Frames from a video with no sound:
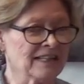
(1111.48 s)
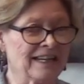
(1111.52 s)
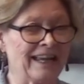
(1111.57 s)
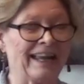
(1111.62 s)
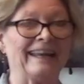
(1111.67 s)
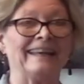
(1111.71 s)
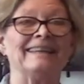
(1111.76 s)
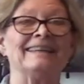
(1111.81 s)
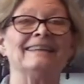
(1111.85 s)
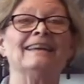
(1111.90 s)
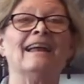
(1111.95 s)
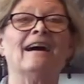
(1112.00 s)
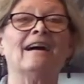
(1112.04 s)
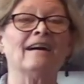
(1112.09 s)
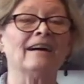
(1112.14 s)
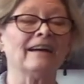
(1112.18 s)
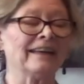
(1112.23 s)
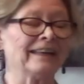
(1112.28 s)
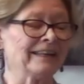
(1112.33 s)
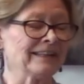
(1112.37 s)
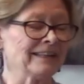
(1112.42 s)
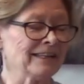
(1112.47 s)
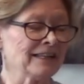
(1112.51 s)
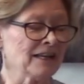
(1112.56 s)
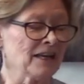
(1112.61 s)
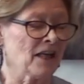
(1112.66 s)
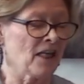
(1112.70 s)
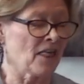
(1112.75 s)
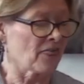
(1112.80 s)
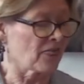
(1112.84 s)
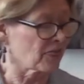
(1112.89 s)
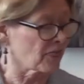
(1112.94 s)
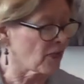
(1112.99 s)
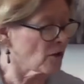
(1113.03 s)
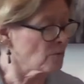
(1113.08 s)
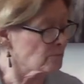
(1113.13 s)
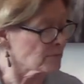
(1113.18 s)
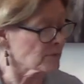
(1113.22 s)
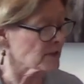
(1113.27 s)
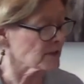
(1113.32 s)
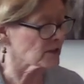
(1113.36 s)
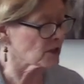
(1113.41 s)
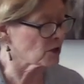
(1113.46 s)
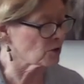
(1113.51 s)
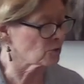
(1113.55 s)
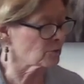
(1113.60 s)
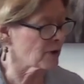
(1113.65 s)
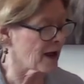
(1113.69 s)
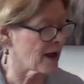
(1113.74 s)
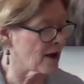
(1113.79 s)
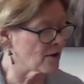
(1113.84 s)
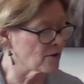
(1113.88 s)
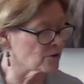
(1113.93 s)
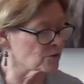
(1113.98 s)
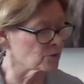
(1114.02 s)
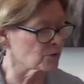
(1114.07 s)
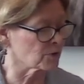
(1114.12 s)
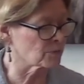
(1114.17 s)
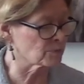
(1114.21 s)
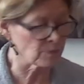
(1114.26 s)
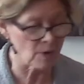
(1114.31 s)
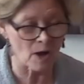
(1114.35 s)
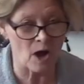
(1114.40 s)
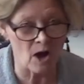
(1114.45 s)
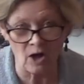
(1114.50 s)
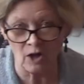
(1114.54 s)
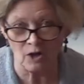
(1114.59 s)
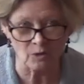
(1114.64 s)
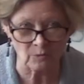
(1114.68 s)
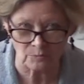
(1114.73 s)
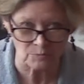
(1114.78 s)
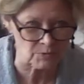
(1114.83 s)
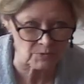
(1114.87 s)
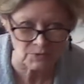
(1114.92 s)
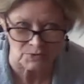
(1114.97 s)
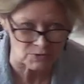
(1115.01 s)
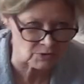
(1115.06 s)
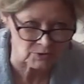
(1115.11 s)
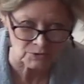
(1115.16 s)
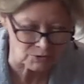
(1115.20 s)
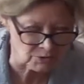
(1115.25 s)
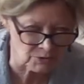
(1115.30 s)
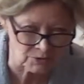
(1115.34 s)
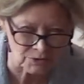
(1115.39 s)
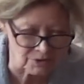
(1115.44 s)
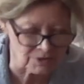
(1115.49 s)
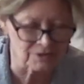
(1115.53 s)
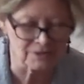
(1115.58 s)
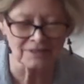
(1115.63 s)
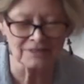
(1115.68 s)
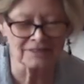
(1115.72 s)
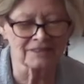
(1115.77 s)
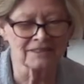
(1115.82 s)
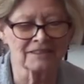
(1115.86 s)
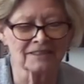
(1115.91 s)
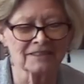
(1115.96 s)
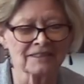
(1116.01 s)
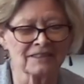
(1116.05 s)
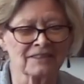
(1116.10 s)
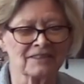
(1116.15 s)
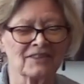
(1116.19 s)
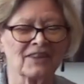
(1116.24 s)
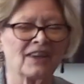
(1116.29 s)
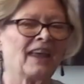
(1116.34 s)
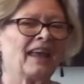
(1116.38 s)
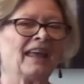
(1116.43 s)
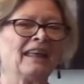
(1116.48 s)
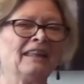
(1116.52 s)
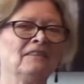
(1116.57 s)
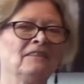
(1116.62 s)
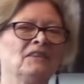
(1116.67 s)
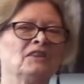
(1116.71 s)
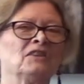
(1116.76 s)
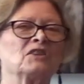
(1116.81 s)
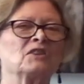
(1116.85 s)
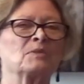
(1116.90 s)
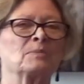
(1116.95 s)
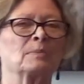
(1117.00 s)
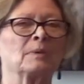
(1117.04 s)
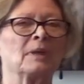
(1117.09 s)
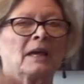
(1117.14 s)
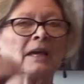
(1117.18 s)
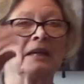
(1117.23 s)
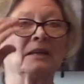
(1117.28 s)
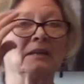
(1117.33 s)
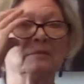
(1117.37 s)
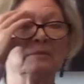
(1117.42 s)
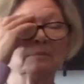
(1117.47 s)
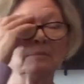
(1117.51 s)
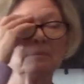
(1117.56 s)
And 9, thumping the ground with palms to end the display.